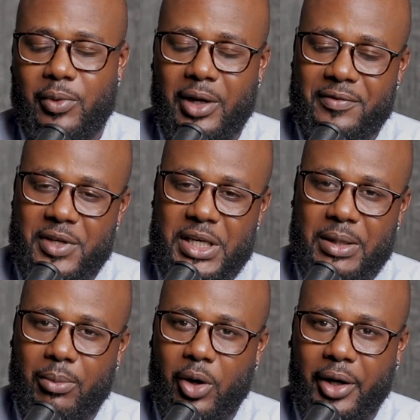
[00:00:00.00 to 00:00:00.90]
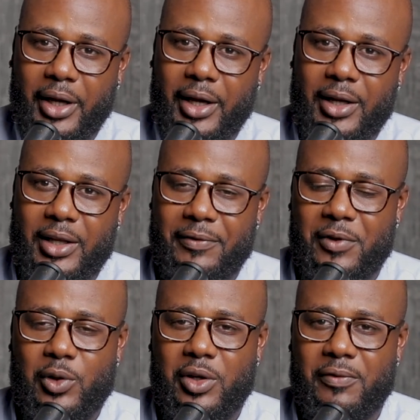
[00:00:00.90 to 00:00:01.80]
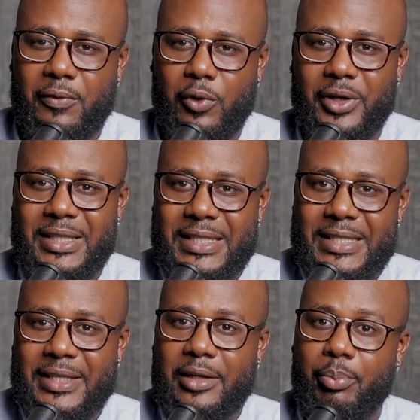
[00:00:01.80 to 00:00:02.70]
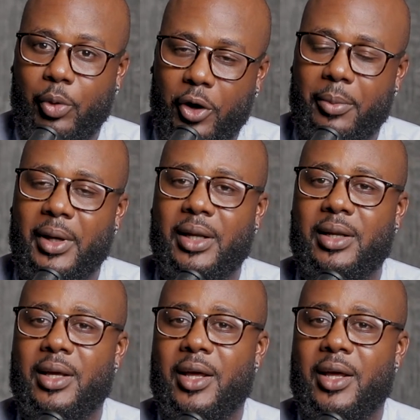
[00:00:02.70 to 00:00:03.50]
what I've seen in the market, if you're looking for a decent apartment